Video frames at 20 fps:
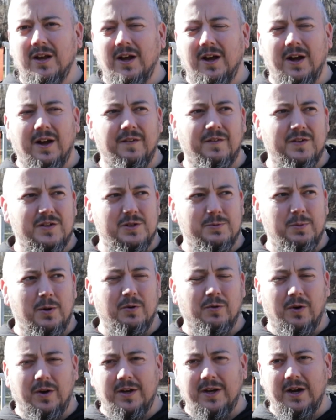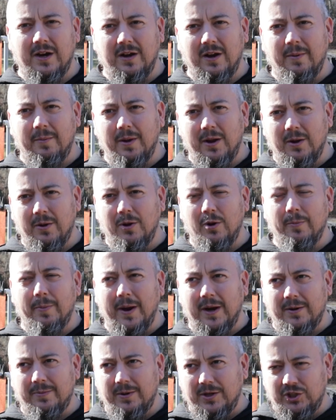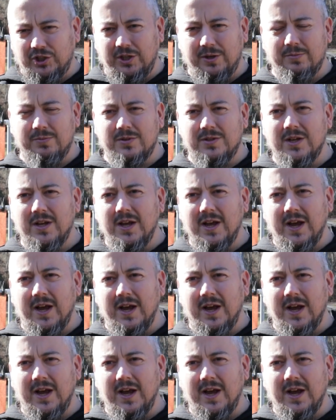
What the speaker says: If it's a small right hair, and I may go back to my shims.